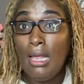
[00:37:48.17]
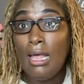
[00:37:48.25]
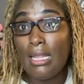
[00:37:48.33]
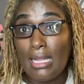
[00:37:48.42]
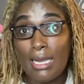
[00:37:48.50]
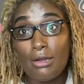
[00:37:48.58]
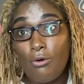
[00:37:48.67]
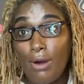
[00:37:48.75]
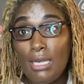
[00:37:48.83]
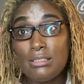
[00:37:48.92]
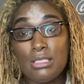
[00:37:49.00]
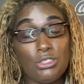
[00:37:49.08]
like
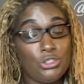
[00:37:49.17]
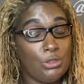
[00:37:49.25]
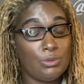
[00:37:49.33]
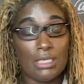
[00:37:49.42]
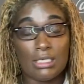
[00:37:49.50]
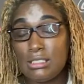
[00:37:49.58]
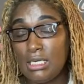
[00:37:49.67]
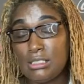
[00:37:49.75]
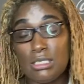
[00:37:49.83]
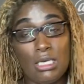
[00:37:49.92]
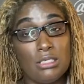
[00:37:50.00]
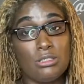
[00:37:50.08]
crazy. And she was like,
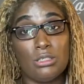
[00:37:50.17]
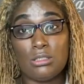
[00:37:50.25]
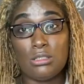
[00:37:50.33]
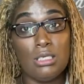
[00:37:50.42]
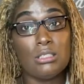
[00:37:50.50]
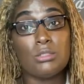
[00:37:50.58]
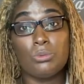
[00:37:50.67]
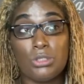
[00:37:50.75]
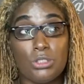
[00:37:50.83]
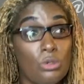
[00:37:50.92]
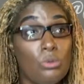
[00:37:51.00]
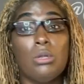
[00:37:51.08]
Stacey, this was
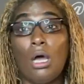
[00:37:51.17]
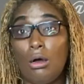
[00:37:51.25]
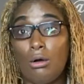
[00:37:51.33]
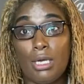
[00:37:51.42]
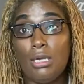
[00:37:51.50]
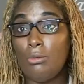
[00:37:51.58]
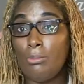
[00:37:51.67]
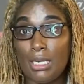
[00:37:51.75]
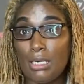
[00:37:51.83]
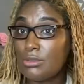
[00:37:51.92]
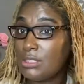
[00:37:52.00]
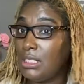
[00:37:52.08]
too long. It don't make
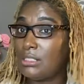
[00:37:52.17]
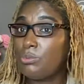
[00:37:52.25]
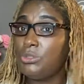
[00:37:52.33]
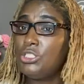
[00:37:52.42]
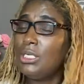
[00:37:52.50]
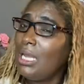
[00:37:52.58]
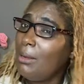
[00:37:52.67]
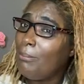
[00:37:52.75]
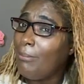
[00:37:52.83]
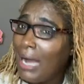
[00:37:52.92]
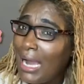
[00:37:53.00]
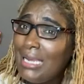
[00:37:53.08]
no sense. Well, she didn't
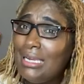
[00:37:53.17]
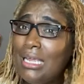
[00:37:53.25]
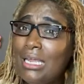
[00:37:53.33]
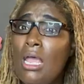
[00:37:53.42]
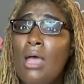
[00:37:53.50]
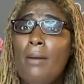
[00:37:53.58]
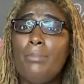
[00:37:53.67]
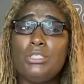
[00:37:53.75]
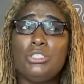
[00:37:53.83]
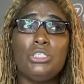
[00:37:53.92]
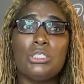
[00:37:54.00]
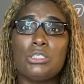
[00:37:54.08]
mind it,
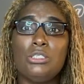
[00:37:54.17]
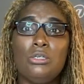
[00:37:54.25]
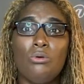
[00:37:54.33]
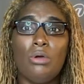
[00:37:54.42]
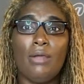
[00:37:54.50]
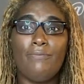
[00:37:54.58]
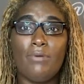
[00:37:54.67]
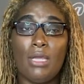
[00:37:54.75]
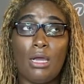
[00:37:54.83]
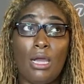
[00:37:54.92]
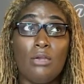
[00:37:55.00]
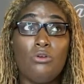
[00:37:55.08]
but she just knew
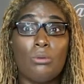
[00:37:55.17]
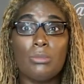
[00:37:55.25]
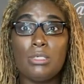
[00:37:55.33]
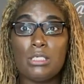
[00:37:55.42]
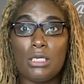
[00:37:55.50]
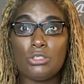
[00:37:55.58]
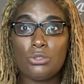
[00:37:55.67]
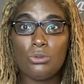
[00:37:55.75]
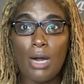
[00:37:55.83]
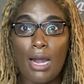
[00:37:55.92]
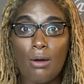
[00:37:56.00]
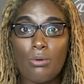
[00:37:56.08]
I normally take 2
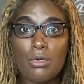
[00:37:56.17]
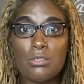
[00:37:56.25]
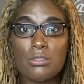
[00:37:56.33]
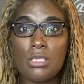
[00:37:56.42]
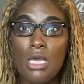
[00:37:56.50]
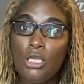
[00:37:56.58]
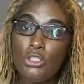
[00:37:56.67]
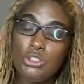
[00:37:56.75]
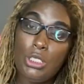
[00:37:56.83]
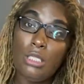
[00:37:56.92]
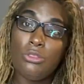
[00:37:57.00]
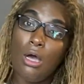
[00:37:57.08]
hours,
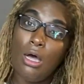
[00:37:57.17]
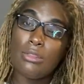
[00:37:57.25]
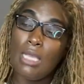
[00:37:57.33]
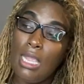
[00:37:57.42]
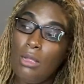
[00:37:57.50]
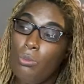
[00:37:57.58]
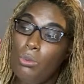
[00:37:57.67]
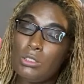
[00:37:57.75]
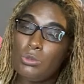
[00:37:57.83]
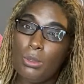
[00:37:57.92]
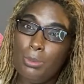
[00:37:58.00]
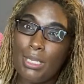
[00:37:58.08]
she thought that 8 weeks
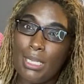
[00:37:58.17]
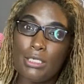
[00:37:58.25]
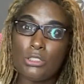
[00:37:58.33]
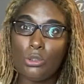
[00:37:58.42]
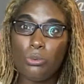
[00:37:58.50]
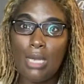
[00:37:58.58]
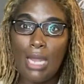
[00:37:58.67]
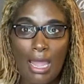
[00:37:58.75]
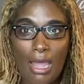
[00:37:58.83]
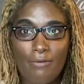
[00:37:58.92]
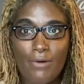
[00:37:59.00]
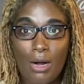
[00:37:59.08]
would have been like
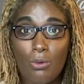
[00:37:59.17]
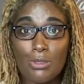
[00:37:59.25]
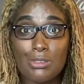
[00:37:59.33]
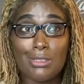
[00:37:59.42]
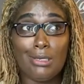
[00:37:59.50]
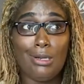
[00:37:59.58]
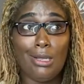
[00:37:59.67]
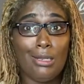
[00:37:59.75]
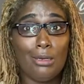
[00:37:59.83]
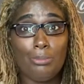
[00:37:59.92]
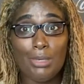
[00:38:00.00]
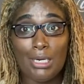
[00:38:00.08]
2.5 hours and it
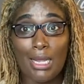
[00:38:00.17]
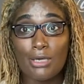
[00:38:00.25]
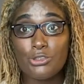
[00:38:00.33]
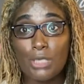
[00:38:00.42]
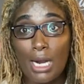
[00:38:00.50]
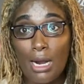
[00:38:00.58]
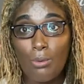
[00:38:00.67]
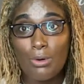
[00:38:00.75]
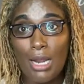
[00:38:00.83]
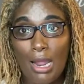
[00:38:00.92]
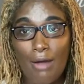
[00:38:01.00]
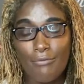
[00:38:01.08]
ended up being an extra
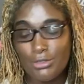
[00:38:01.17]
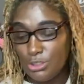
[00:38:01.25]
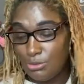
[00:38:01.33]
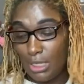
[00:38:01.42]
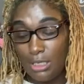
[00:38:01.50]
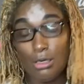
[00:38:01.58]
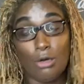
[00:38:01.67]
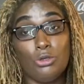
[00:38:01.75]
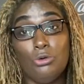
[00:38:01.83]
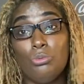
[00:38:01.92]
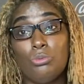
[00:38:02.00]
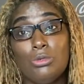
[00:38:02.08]
hour and a half. And she was like, no,
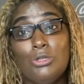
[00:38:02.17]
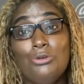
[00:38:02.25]
you